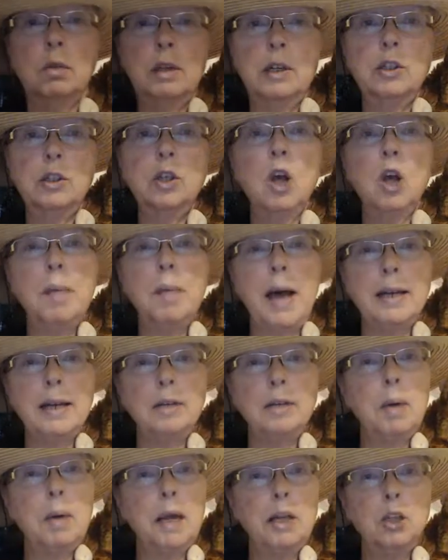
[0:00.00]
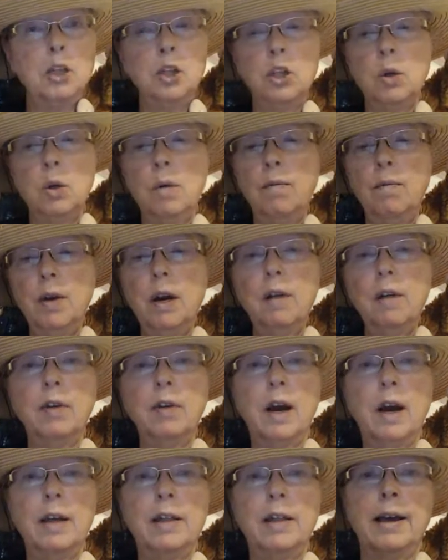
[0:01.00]
Let's go back to page two and
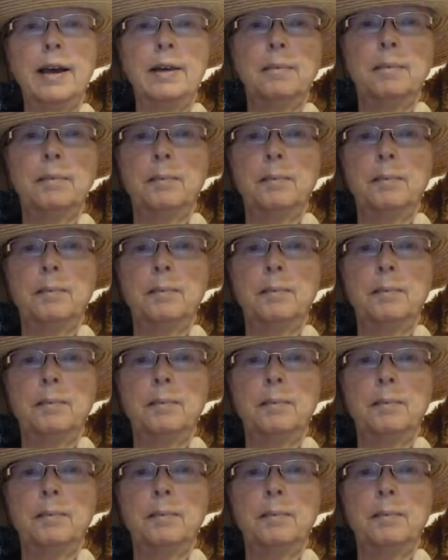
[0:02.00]
verify that.